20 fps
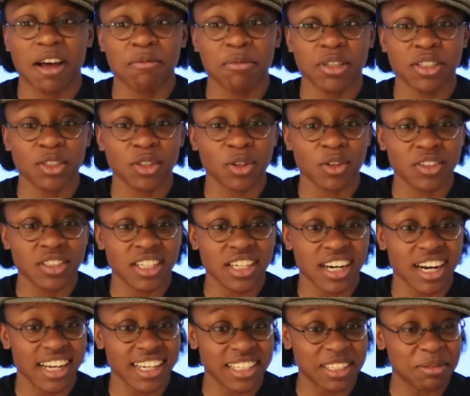been told that
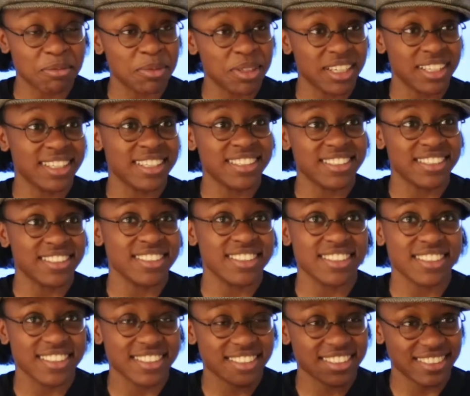I can be a
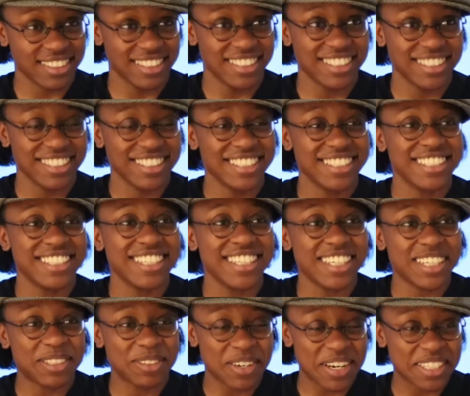little
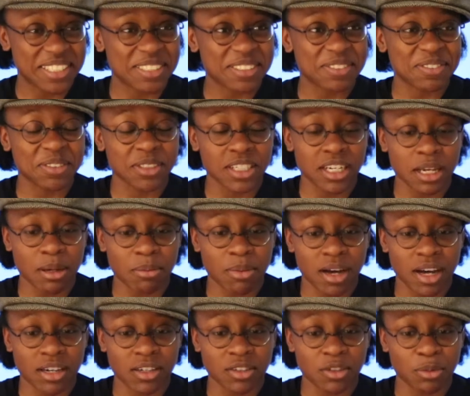aggressive when I
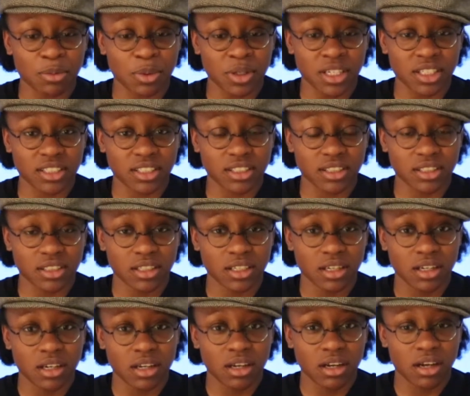battle, but
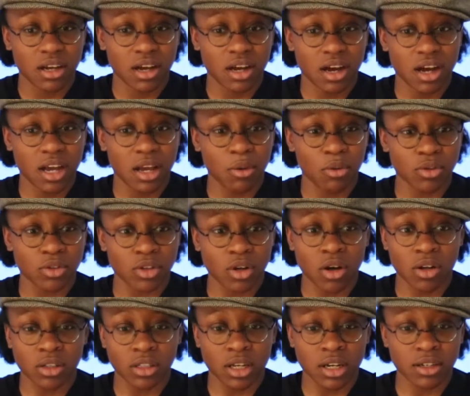it was
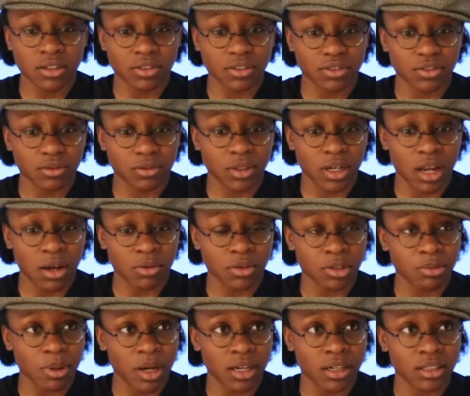all love when I
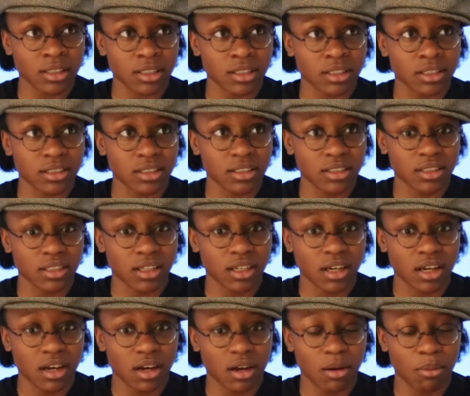was battling.
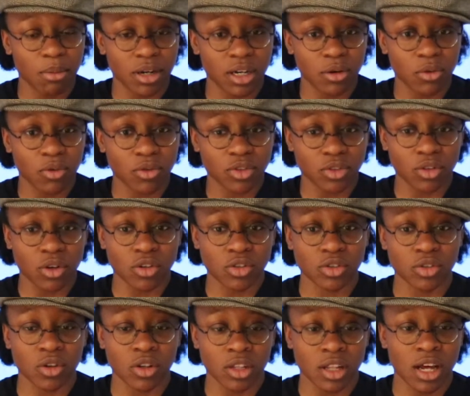But it was
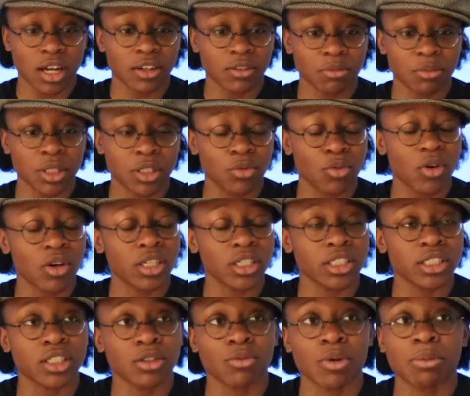also a lot of me
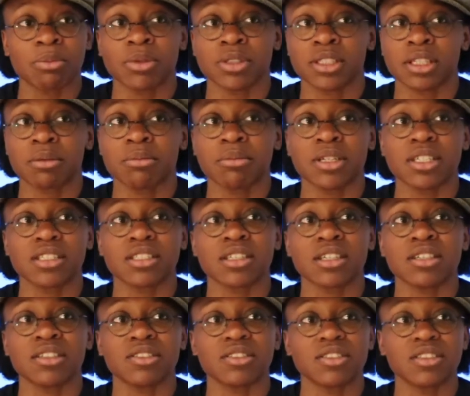wanting to represent
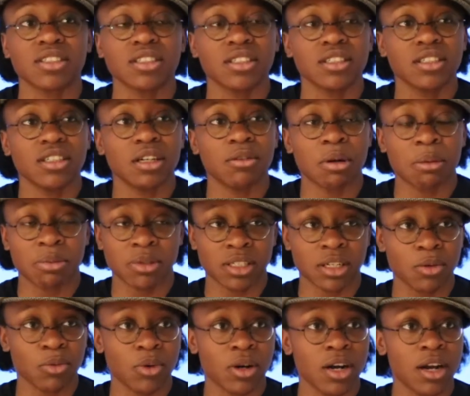myself,
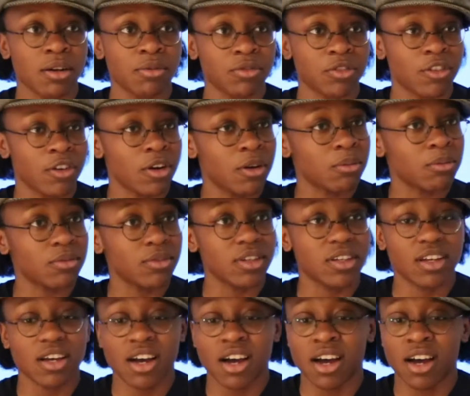represent where I'm
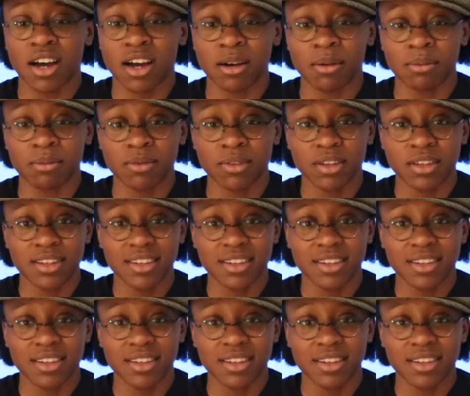from.